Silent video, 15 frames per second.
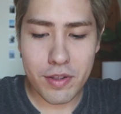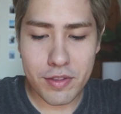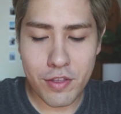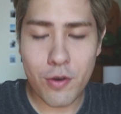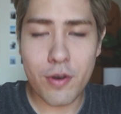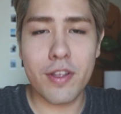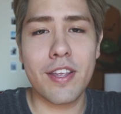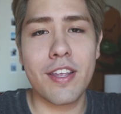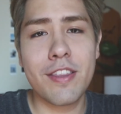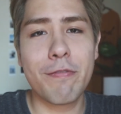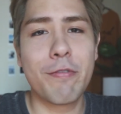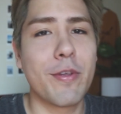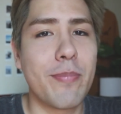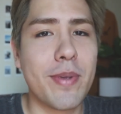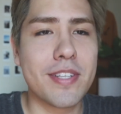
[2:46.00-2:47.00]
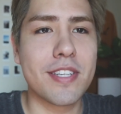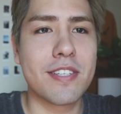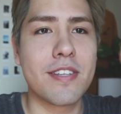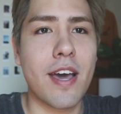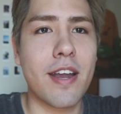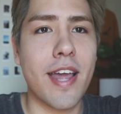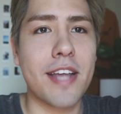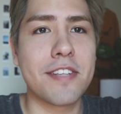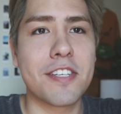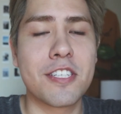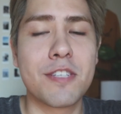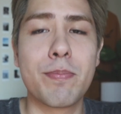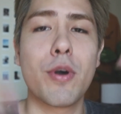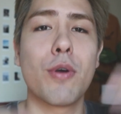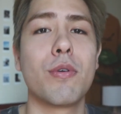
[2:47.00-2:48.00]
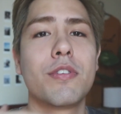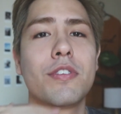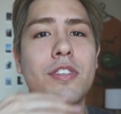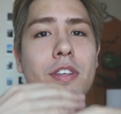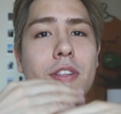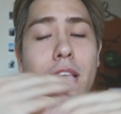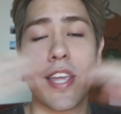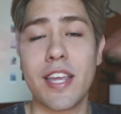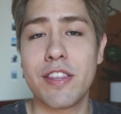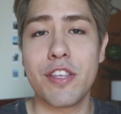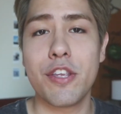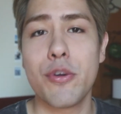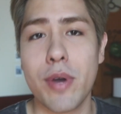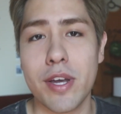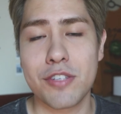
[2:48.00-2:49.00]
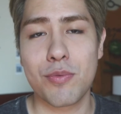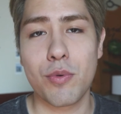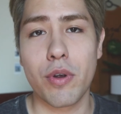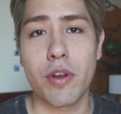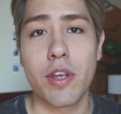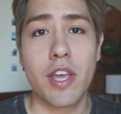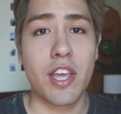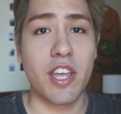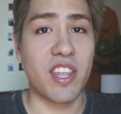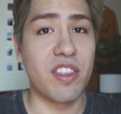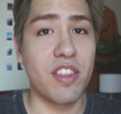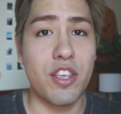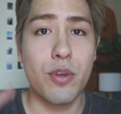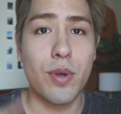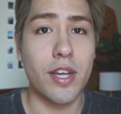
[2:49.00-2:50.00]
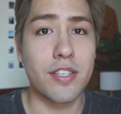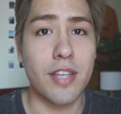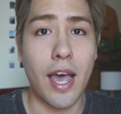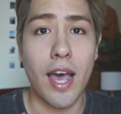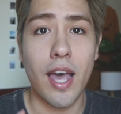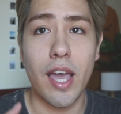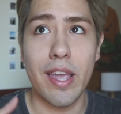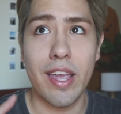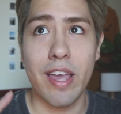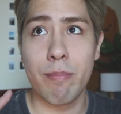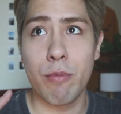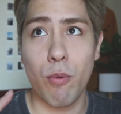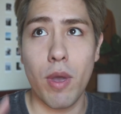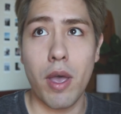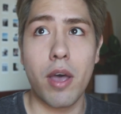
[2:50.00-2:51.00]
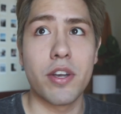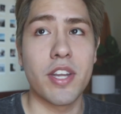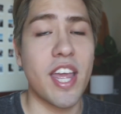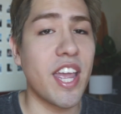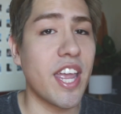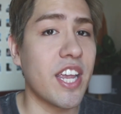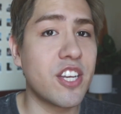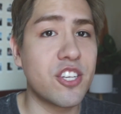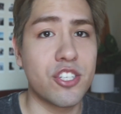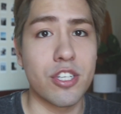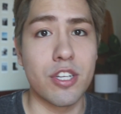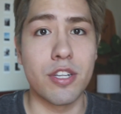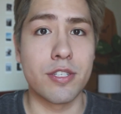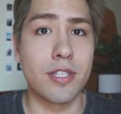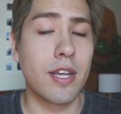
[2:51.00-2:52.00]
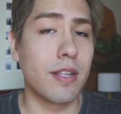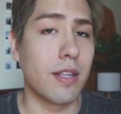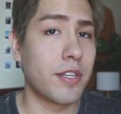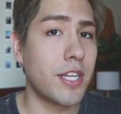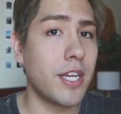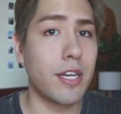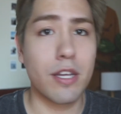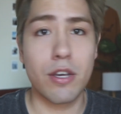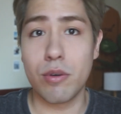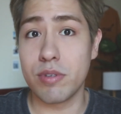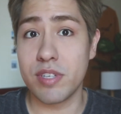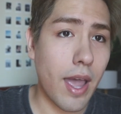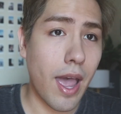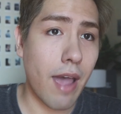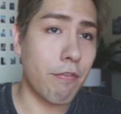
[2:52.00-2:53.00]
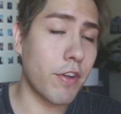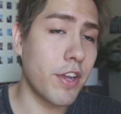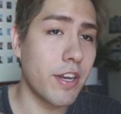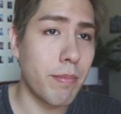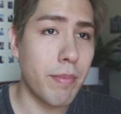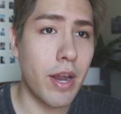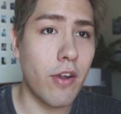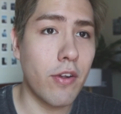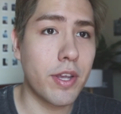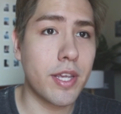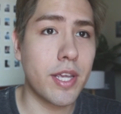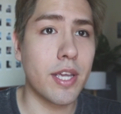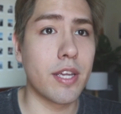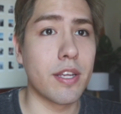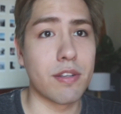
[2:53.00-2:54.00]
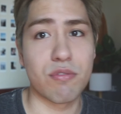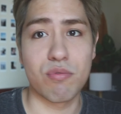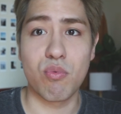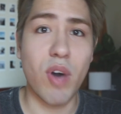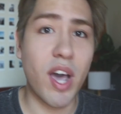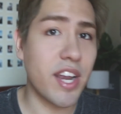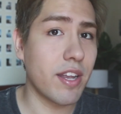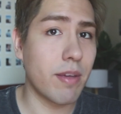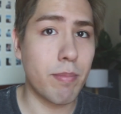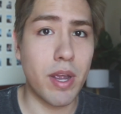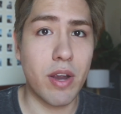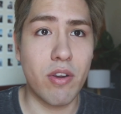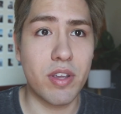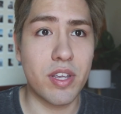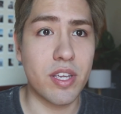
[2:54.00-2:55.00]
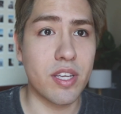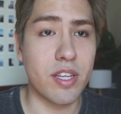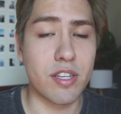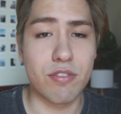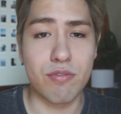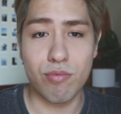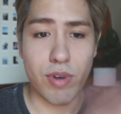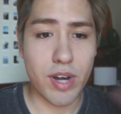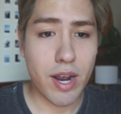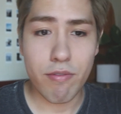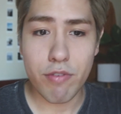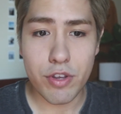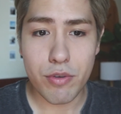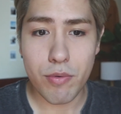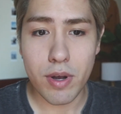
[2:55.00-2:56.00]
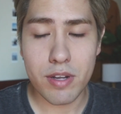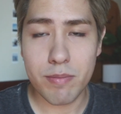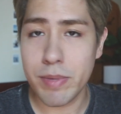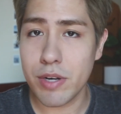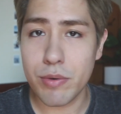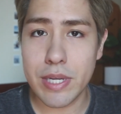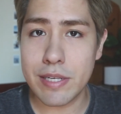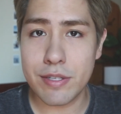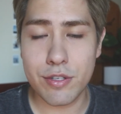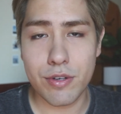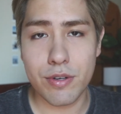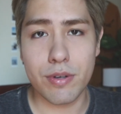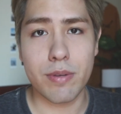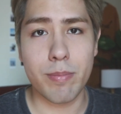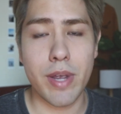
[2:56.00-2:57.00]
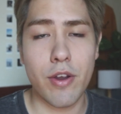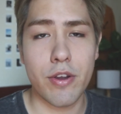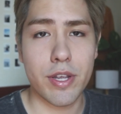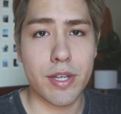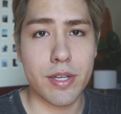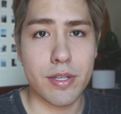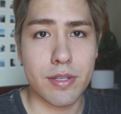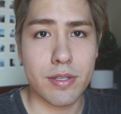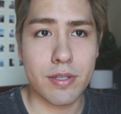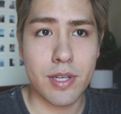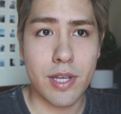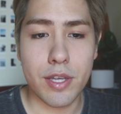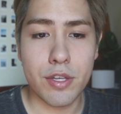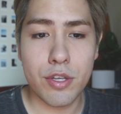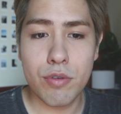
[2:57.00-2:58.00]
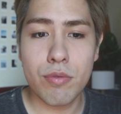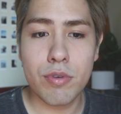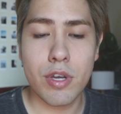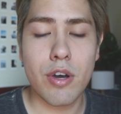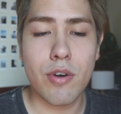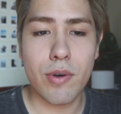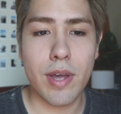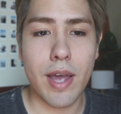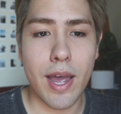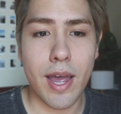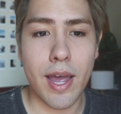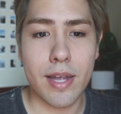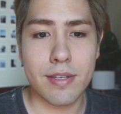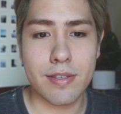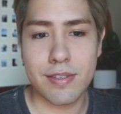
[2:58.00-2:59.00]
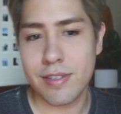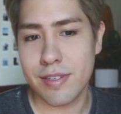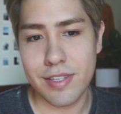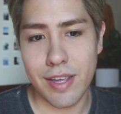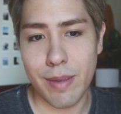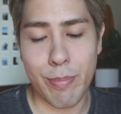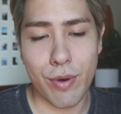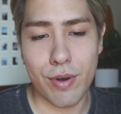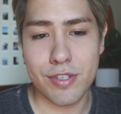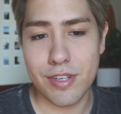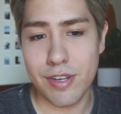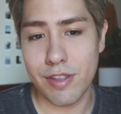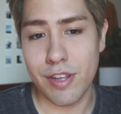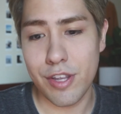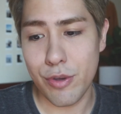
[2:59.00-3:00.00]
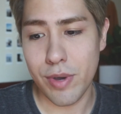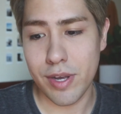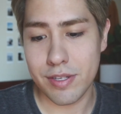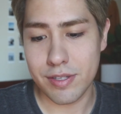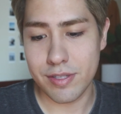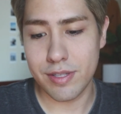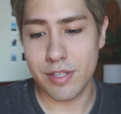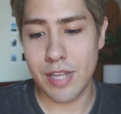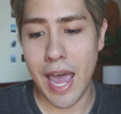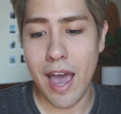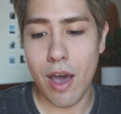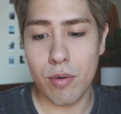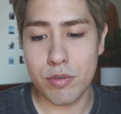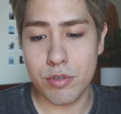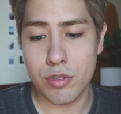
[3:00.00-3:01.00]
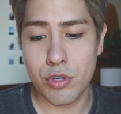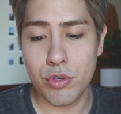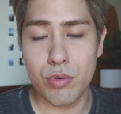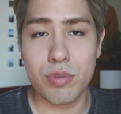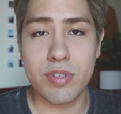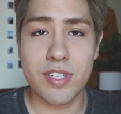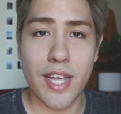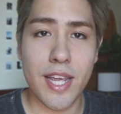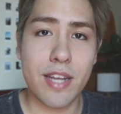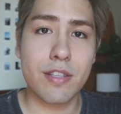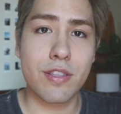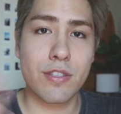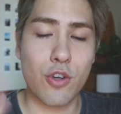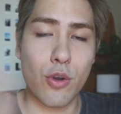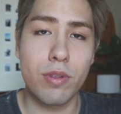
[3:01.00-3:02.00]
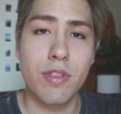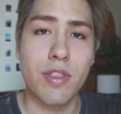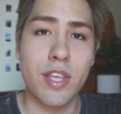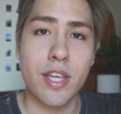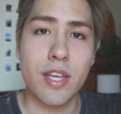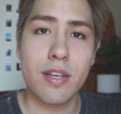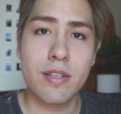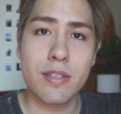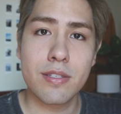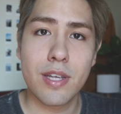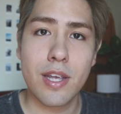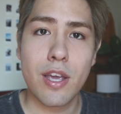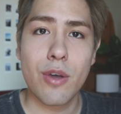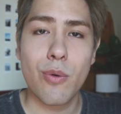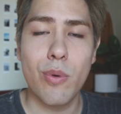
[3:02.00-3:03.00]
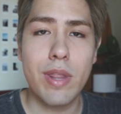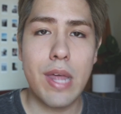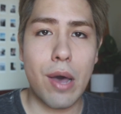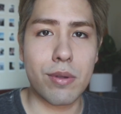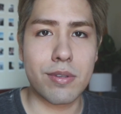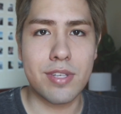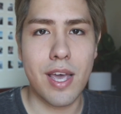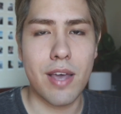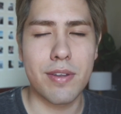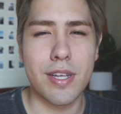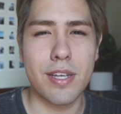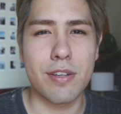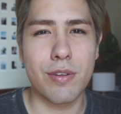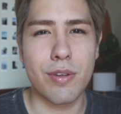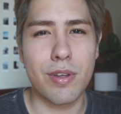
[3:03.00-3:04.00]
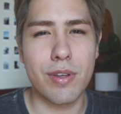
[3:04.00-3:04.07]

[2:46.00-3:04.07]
they're in the Philippines, it's not as exposed to like in the US, where in the US I am around Asians, Latinos, African Americans, white Americans, whatever you want, Middle Eastern Americans. Like, you know, as a person in the US, how to say certain things without sounding